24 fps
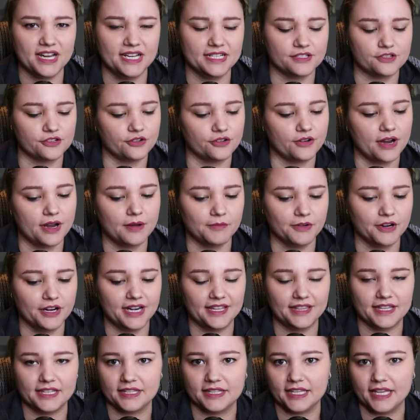Instagram or
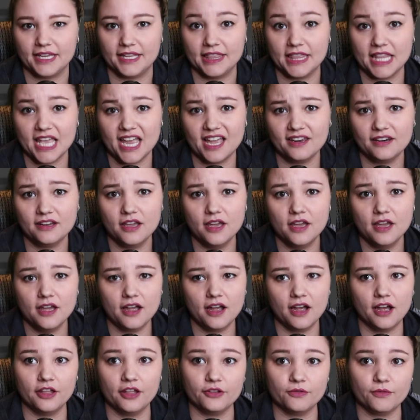anything like that.
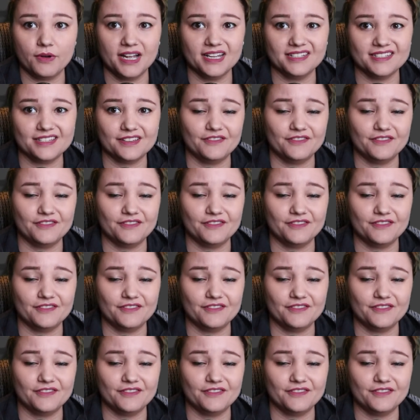Otherwise,